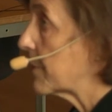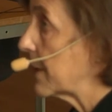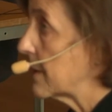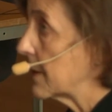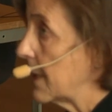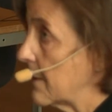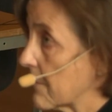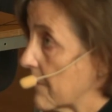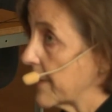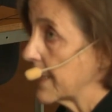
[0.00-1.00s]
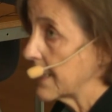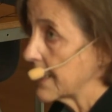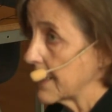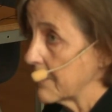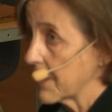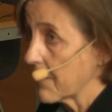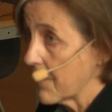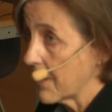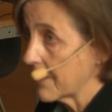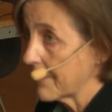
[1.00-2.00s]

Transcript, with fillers: be the leader of any team they're on.